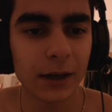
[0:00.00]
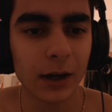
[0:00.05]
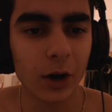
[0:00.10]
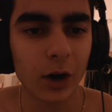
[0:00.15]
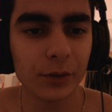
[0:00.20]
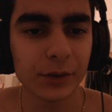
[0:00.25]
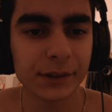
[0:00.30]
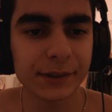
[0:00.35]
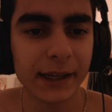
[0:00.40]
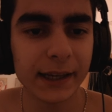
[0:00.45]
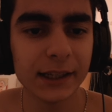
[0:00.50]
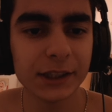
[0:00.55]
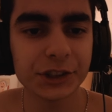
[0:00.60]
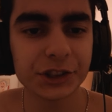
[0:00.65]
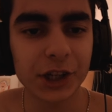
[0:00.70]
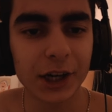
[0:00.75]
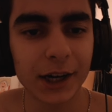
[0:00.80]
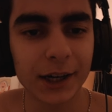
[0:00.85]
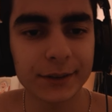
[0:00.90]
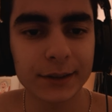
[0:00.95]
on the daily
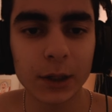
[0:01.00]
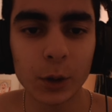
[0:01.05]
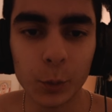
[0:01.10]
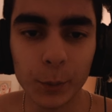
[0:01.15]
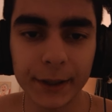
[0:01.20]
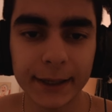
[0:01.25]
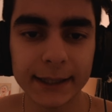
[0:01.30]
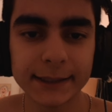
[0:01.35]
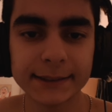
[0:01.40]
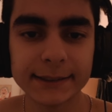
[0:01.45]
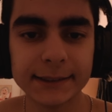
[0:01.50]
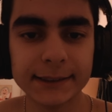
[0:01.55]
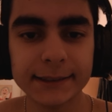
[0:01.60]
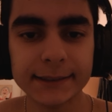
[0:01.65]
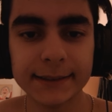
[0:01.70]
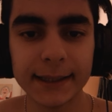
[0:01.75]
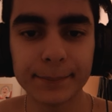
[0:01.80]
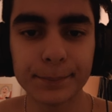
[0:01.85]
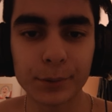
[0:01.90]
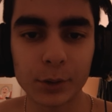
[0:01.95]
chart, we can see
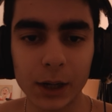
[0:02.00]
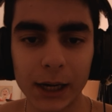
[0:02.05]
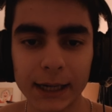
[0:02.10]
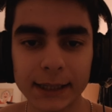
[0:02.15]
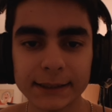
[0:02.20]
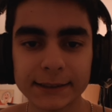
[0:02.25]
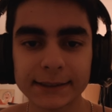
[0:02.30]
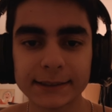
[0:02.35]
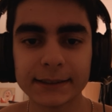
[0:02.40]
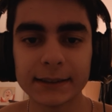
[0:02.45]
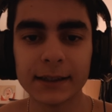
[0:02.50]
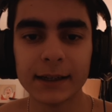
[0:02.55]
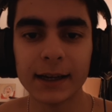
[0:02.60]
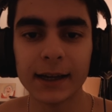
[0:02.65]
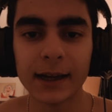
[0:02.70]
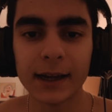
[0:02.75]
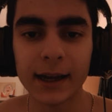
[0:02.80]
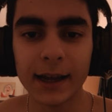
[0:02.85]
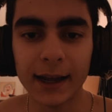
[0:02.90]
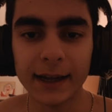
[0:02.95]
that price
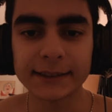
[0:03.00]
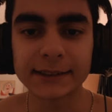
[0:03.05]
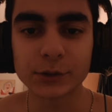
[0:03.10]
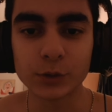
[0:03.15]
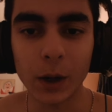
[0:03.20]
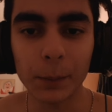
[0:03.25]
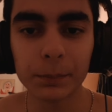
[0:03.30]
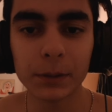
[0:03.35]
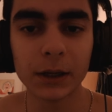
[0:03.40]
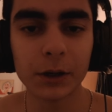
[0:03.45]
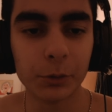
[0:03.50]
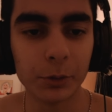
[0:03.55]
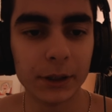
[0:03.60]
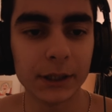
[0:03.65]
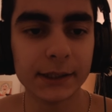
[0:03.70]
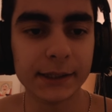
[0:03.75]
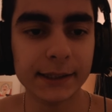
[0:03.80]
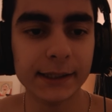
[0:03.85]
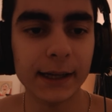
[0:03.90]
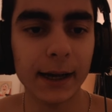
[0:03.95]
has swept
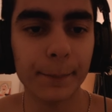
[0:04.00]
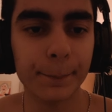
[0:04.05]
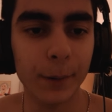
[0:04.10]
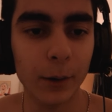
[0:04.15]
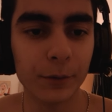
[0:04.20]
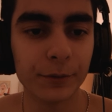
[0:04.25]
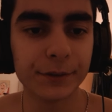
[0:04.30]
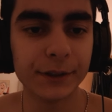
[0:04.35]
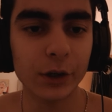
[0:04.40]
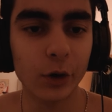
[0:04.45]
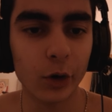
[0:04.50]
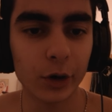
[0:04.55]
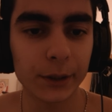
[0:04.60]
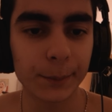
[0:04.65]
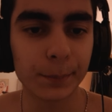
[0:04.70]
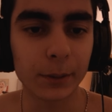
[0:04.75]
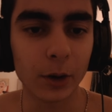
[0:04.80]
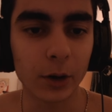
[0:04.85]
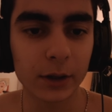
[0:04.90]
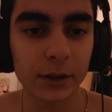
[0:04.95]
liquidity above the order
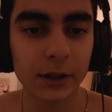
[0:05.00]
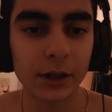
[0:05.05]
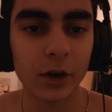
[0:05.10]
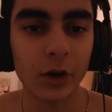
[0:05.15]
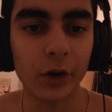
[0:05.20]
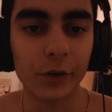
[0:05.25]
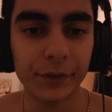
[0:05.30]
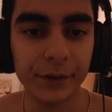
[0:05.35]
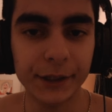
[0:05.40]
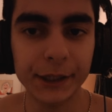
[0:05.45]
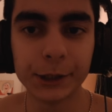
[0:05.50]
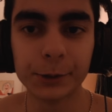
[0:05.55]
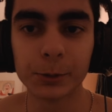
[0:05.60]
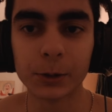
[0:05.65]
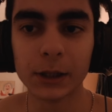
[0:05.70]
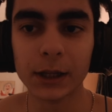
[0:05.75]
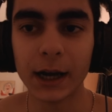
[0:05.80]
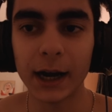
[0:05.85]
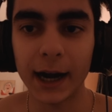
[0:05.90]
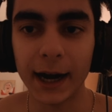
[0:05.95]
block on
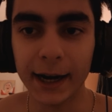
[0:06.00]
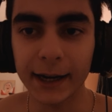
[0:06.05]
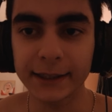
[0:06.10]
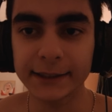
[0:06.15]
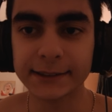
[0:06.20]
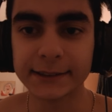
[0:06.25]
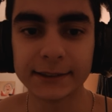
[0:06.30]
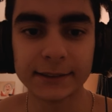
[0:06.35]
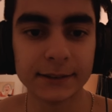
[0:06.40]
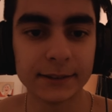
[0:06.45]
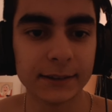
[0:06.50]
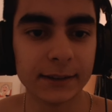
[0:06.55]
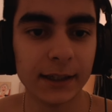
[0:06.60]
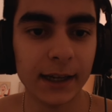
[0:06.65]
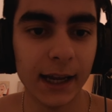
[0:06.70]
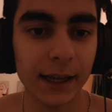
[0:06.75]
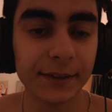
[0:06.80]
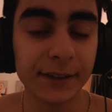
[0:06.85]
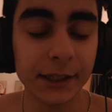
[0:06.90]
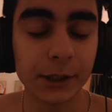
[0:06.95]
equal highs,
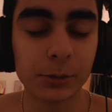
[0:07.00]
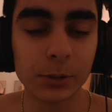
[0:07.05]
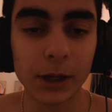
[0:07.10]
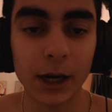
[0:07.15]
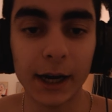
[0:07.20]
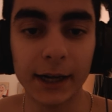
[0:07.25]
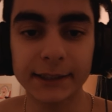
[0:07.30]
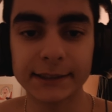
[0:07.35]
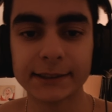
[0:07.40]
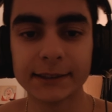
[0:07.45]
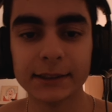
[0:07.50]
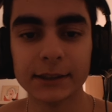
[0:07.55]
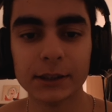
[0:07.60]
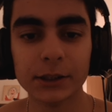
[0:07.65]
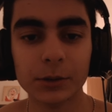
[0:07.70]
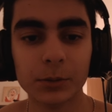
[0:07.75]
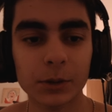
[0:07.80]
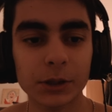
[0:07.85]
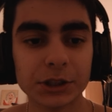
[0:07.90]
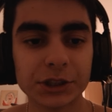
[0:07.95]

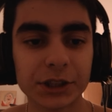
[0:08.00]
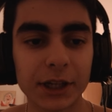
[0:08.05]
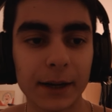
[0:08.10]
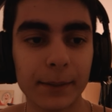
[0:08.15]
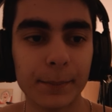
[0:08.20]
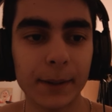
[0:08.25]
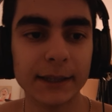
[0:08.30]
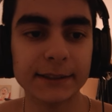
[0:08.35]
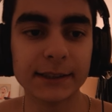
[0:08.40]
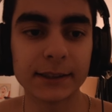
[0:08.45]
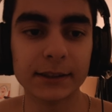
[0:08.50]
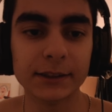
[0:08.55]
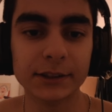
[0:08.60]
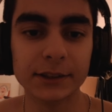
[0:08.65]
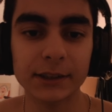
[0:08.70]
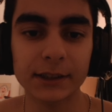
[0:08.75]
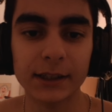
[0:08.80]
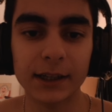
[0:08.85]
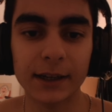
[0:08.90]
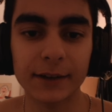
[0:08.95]
which I
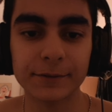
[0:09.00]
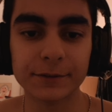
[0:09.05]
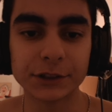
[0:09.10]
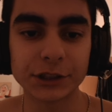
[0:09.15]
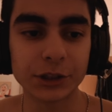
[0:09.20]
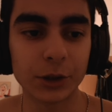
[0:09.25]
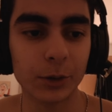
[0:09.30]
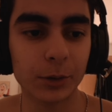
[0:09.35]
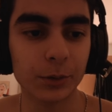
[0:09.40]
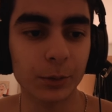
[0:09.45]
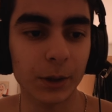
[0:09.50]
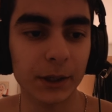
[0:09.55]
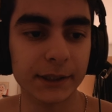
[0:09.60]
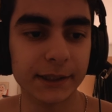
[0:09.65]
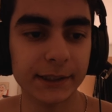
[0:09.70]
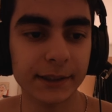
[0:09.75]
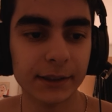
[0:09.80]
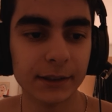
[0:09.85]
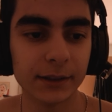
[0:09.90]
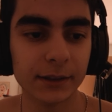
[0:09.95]
basically have shown right
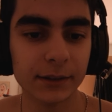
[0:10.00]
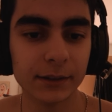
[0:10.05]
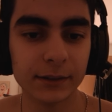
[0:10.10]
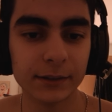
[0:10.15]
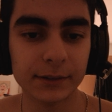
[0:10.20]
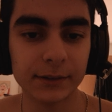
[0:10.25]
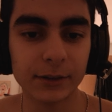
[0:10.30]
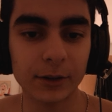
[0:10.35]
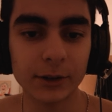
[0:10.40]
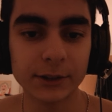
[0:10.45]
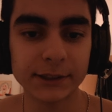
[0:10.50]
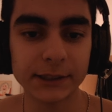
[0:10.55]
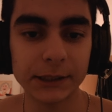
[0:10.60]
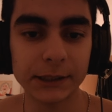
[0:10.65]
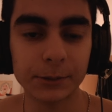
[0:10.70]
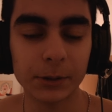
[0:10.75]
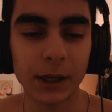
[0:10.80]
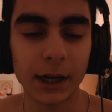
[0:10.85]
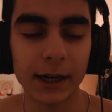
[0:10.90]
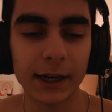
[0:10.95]
here, those
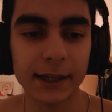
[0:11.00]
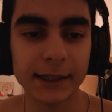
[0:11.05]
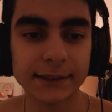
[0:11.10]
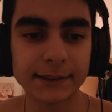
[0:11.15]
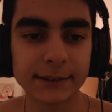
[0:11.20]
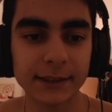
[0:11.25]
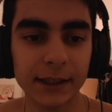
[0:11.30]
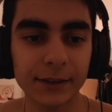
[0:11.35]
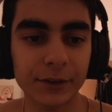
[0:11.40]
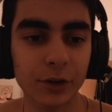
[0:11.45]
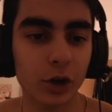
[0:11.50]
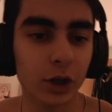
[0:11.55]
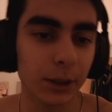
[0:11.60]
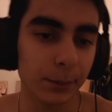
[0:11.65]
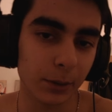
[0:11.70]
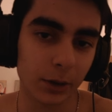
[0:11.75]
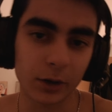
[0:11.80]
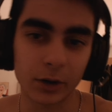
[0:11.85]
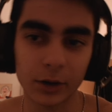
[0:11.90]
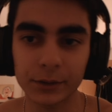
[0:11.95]
equal highs and the order
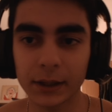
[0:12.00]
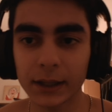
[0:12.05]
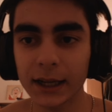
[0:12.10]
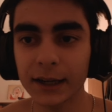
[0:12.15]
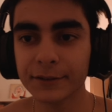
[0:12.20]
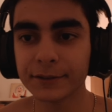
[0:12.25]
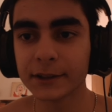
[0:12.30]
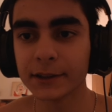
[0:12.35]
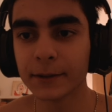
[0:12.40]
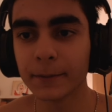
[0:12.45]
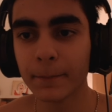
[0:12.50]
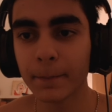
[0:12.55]
block on the left,